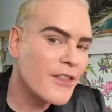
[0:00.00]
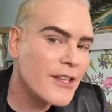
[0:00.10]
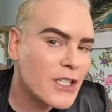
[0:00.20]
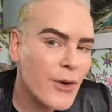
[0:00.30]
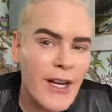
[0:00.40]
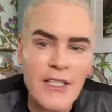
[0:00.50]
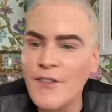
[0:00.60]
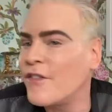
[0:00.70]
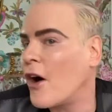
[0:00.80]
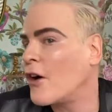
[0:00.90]
This creates
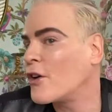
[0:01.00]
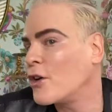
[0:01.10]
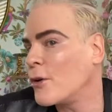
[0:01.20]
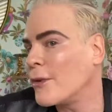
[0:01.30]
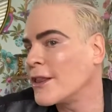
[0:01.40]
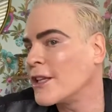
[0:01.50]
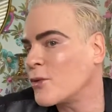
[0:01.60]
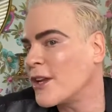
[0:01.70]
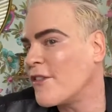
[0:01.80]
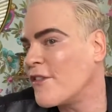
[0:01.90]
volume,
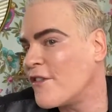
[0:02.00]
literally